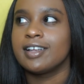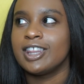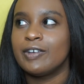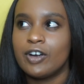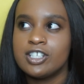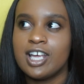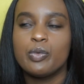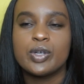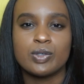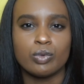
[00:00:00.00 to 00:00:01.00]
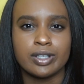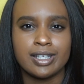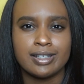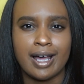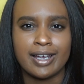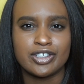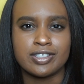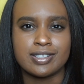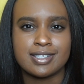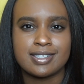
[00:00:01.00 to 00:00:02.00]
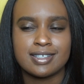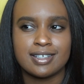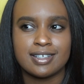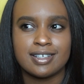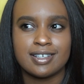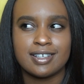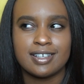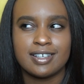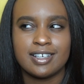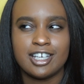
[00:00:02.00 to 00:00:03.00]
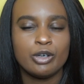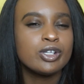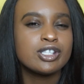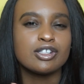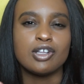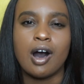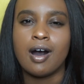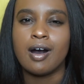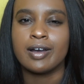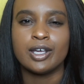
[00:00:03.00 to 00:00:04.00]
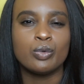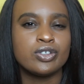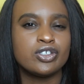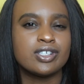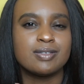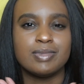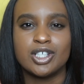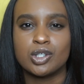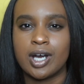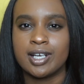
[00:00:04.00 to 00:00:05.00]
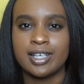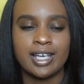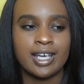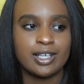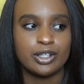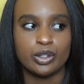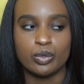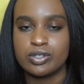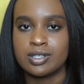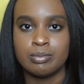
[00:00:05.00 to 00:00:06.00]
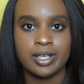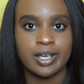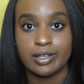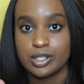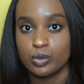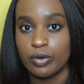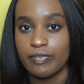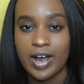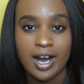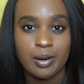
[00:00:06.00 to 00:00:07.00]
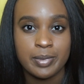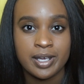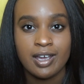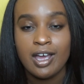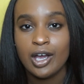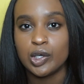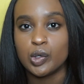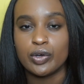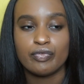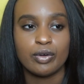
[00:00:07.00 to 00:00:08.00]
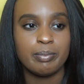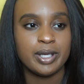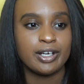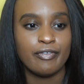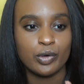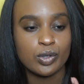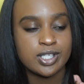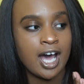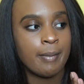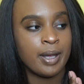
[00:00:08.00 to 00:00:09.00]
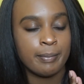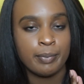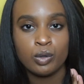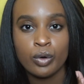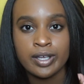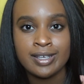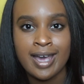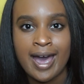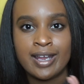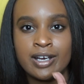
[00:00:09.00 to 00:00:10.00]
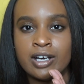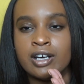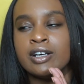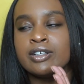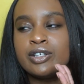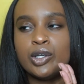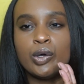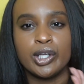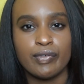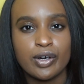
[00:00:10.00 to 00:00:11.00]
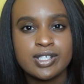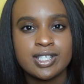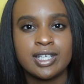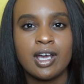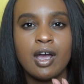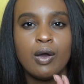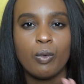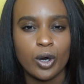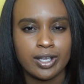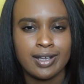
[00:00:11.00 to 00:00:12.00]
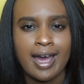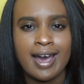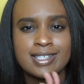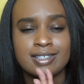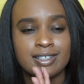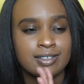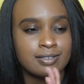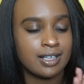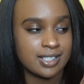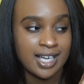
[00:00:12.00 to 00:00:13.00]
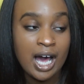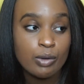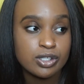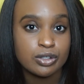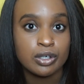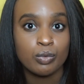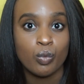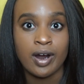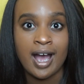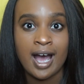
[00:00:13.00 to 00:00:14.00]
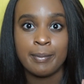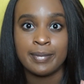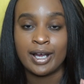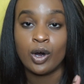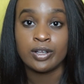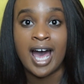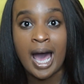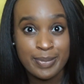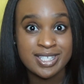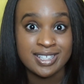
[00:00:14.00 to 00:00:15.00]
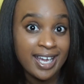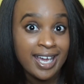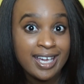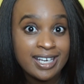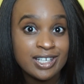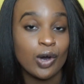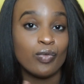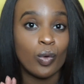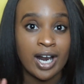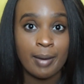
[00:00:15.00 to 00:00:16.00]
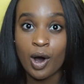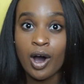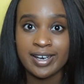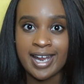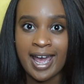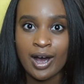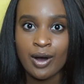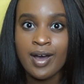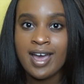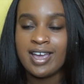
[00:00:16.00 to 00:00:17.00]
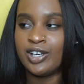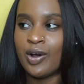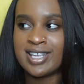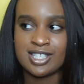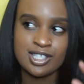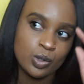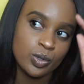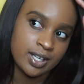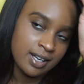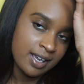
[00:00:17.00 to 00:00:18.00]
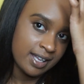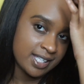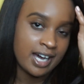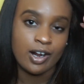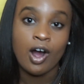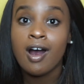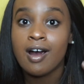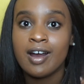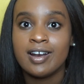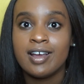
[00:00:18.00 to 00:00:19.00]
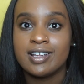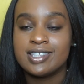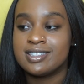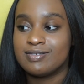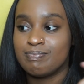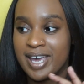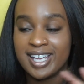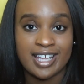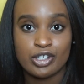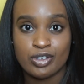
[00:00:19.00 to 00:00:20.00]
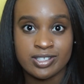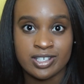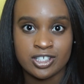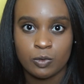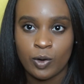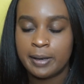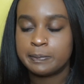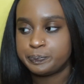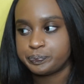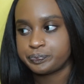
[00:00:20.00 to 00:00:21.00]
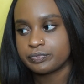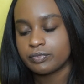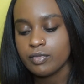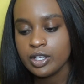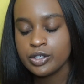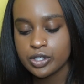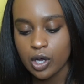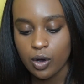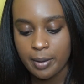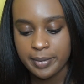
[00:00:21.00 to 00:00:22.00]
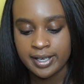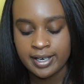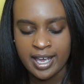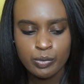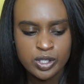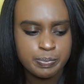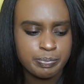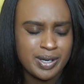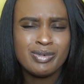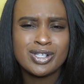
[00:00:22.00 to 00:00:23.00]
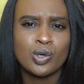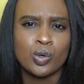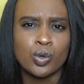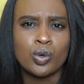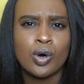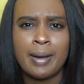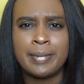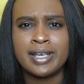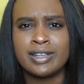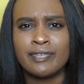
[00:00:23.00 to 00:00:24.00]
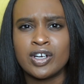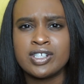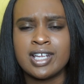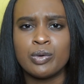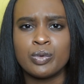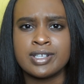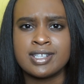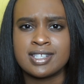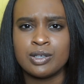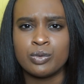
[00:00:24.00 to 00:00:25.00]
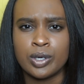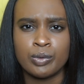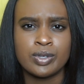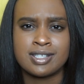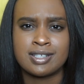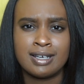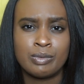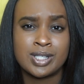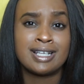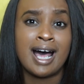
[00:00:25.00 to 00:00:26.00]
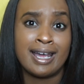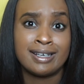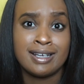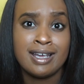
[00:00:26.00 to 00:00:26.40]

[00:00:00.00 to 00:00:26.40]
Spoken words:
the first day was really like it was long. It was just me trying to get used to being in this new environment, going from being a full-time employee at a university, working as a counselor, where I'm like on the opposite end of what I'm on now. As a student, it's kind of hard making that transition, right? So I mean, it was cool. I mean, the first day was it was a lot,